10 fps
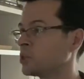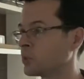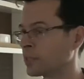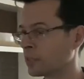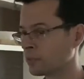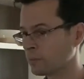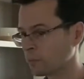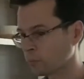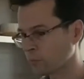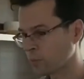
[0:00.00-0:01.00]
so we
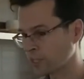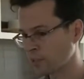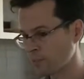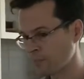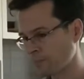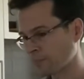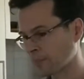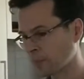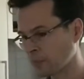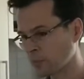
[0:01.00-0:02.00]

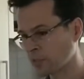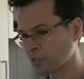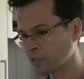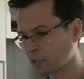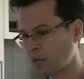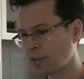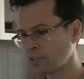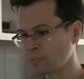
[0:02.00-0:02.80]
can try